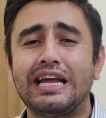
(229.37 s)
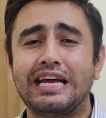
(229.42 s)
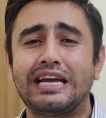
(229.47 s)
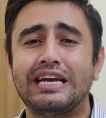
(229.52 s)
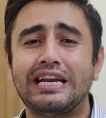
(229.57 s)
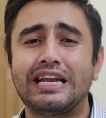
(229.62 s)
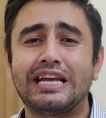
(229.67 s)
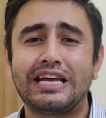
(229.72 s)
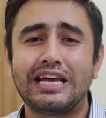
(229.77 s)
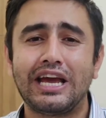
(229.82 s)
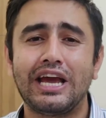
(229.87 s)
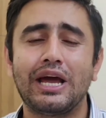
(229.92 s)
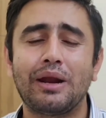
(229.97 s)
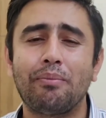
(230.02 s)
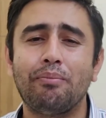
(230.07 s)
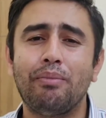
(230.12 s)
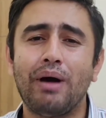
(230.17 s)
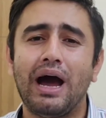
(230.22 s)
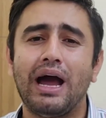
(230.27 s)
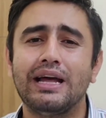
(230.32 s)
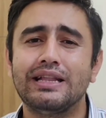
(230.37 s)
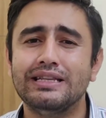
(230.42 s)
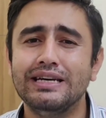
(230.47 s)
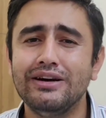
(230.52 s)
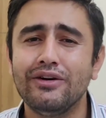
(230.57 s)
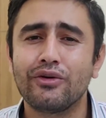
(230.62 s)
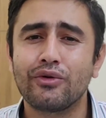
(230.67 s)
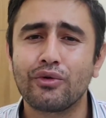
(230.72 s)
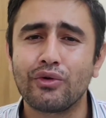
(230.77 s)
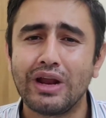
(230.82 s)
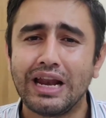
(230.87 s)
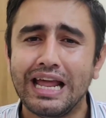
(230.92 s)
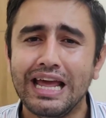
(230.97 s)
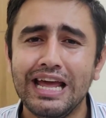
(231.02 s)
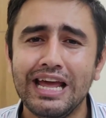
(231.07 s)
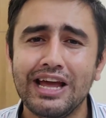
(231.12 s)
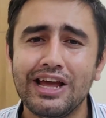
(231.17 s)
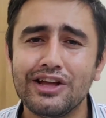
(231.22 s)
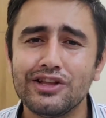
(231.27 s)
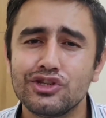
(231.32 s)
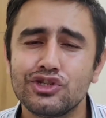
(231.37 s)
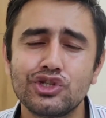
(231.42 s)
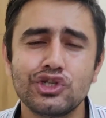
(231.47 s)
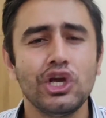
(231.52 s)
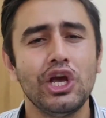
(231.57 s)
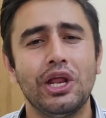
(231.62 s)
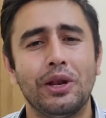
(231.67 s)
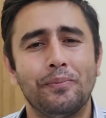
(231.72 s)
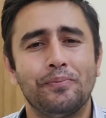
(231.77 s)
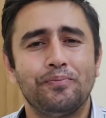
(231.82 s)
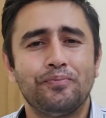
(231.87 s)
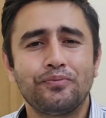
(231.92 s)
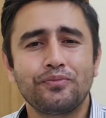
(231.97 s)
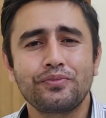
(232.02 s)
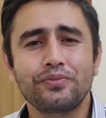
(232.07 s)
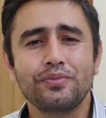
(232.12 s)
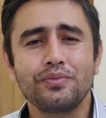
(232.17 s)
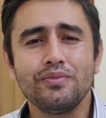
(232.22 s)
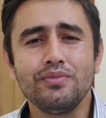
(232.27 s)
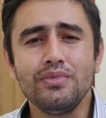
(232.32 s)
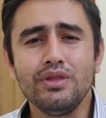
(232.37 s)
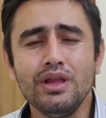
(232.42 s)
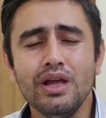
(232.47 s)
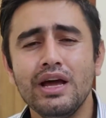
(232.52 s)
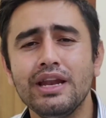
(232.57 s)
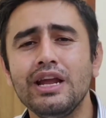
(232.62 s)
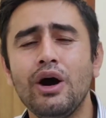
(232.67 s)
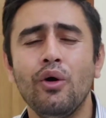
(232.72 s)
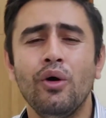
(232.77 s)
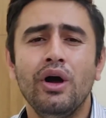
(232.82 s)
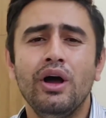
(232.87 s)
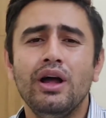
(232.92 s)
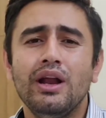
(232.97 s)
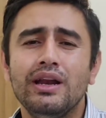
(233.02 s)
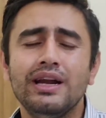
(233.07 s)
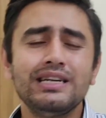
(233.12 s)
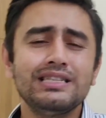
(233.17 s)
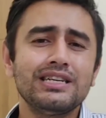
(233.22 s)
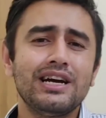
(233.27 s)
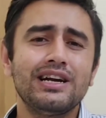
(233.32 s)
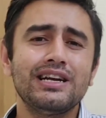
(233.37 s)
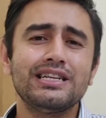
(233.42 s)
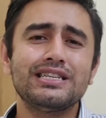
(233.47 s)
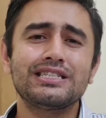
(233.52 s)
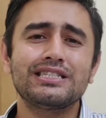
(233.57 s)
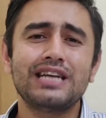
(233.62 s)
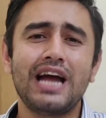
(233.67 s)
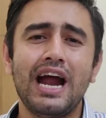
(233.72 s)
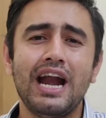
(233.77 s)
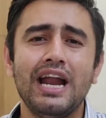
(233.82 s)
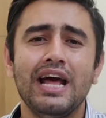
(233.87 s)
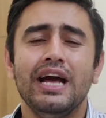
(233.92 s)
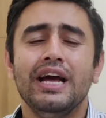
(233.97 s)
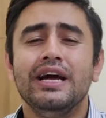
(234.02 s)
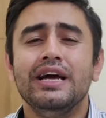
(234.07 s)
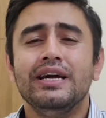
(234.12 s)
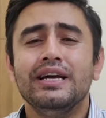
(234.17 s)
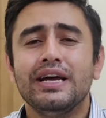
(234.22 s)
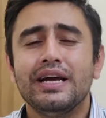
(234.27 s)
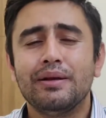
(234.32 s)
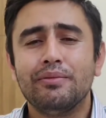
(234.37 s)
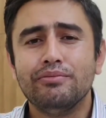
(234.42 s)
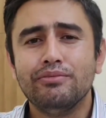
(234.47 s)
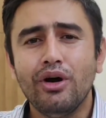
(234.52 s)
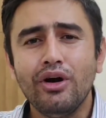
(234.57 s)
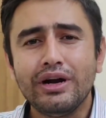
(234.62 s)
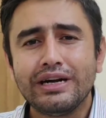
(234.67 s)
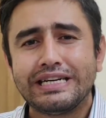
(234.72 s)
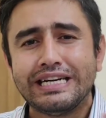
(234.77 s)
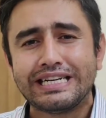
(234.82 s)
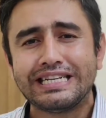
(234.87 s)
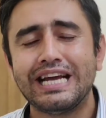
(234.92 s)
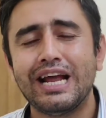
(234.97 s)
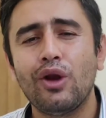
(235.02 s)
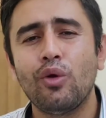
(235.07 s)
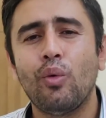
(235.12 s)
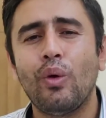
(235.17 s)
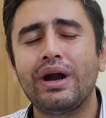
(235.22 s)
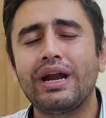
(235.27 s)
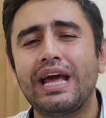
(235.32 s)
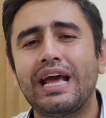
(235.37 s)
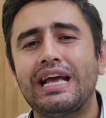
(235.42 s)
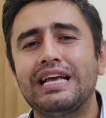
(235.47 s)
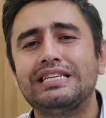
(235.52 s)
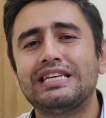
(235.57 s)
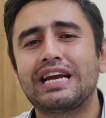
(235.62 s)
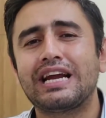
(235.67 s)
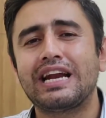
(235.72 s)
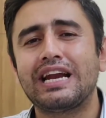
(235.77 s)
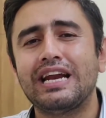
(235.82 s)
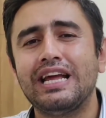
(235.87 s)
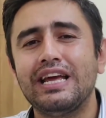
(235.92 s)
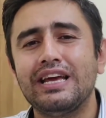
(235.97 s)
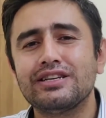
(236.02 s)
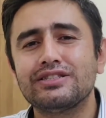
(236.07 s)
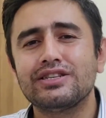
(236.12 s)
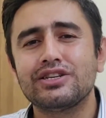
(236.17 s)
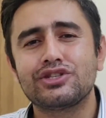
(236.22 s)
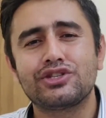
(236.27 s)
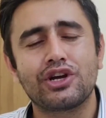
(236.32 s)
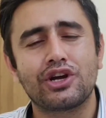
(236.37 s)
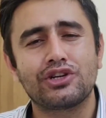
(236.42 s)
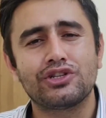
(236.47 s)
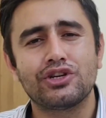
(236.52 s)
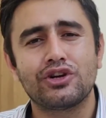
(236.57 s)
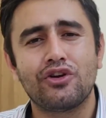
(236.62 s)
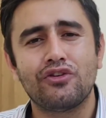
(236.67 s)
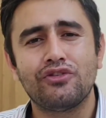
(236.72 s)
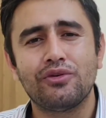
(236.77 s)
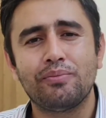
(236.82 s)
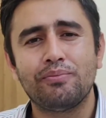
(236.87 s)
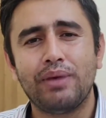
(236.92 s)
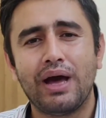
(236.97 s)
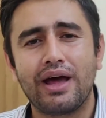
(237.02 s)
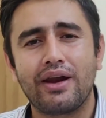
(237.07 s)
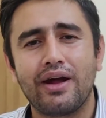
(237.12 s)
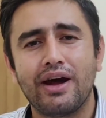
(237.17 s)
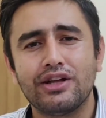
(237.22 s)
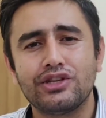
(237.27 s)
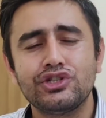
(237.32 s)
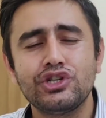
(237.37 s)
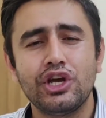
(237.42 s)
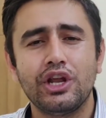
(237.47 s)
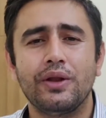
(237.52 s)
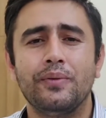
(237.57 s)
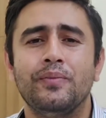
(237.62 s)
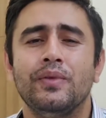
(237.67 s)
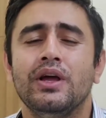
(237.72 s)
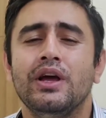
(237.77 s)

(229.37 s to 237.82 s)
taken care by the relay chain. Now, let's understand in more detail what exactly is the structure of a parachain.